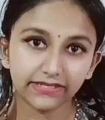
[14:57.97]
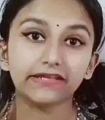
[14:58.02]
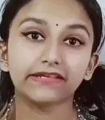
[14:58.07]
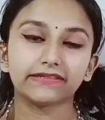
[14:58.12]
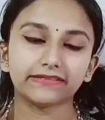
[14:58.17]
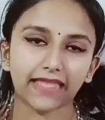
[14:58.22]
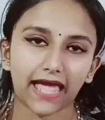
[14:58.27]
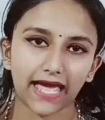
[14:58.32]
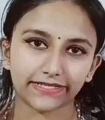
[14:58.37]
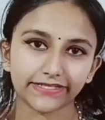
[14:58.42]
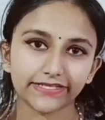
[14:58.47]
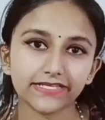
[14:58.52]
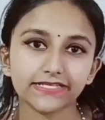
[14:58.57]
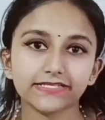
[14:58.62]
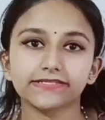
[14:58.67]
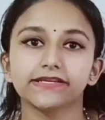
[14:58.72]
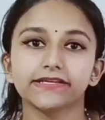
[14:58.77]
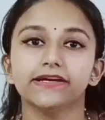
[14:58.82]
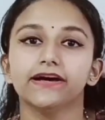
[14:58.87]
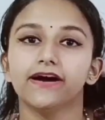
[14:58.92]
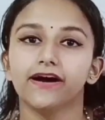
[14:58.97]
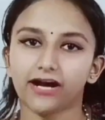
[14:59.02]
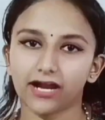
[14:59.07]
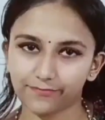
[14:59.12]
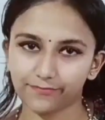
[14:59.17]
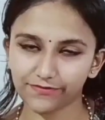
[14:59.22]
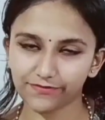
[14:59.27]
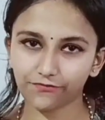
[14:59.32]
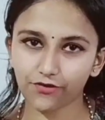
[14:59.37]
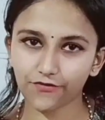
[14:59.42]
that is
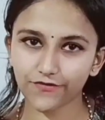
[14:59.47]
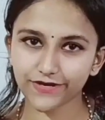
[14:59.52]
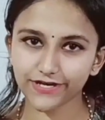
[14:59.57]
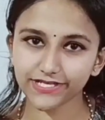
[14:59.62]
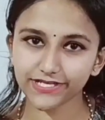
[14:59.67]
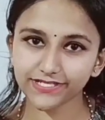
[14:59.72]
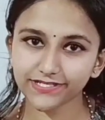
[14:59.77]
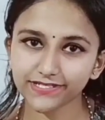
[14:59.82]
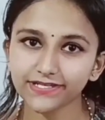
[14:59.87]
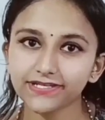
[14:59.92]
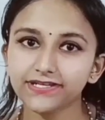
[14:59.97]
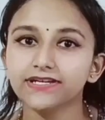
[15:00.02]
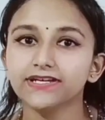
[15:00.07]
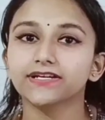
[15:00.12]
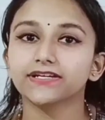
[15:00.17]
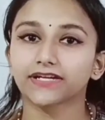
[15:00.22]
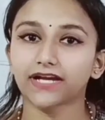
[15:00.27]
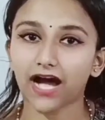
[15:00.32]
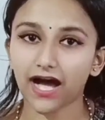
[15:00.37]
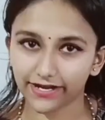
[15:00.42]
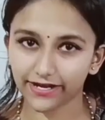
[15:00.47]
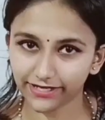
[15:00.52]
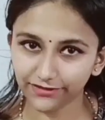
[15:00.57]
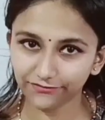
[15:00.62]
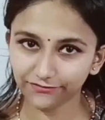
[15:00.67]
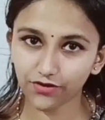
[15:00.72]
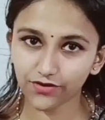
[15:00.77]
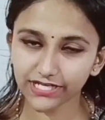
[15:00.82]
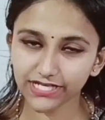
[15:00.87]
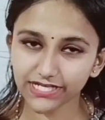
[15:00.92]
herbivorous,
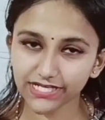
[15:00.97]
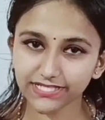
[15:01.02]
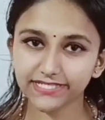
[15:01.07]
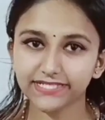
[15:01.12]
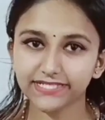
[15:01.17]
carnivorous